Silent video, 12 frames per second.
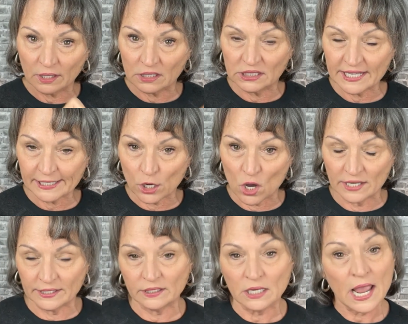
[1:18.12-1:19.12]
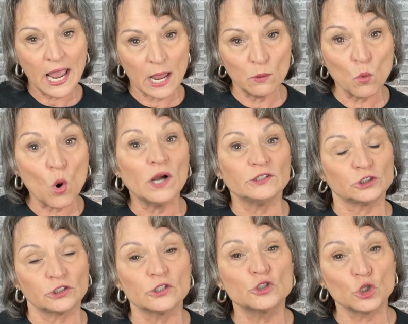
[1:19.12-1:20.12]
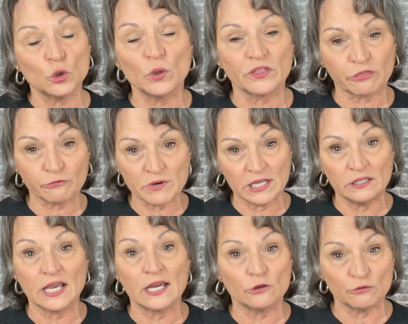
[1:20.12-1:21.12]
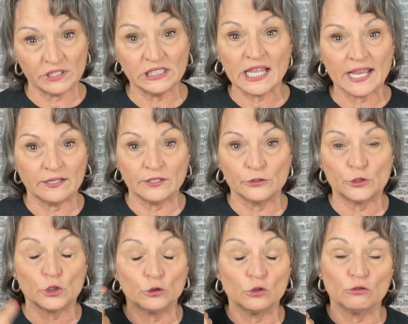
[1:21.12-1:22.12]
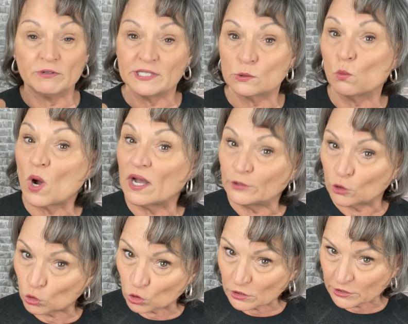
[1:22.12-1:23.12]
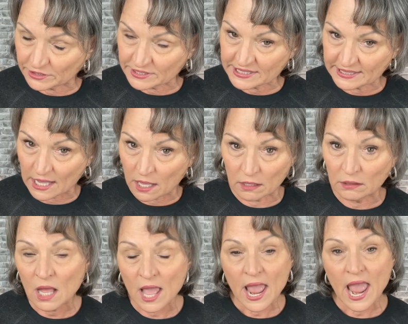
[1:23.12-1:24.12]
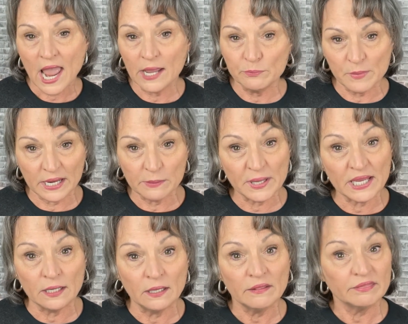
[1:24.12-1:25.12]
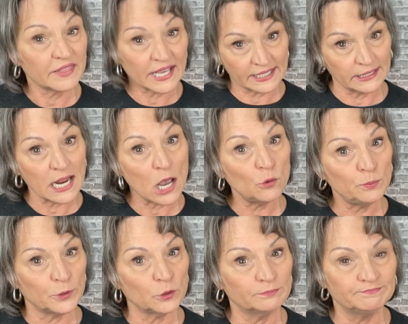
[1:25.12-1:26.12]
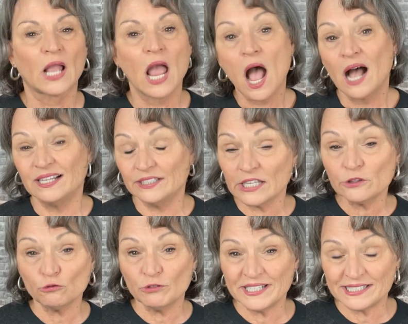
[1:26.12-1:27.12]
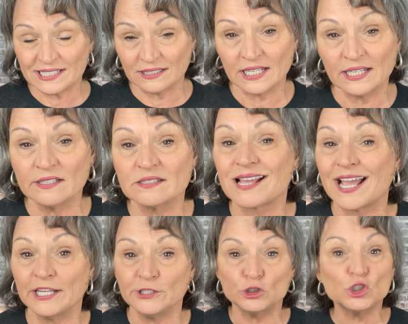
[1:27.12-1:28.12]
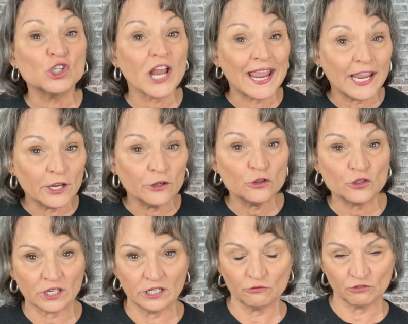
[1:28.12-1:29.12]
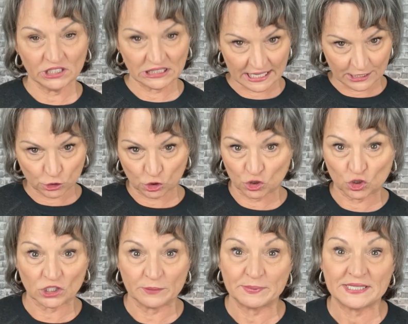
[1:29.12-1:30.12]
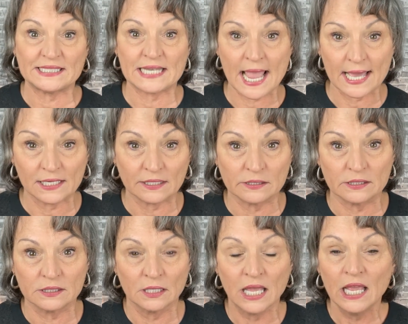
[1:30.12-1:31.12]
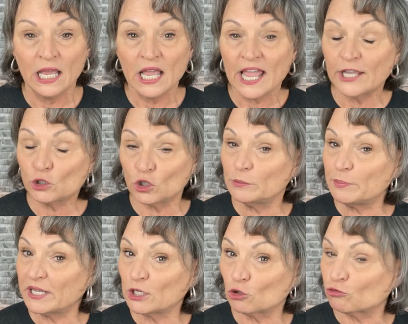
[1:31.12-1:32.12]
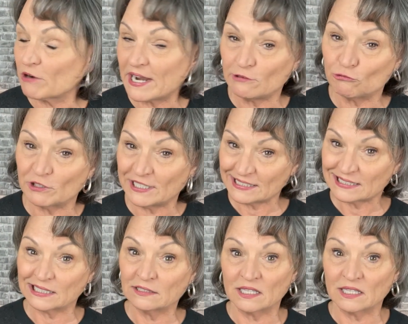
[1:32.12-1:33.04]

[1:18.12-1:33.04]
click on it, and watch the two or three that are related to the reason why you're gonna sell, and maybe they can help you. Another reason is a change in relationship status. It could be a great reason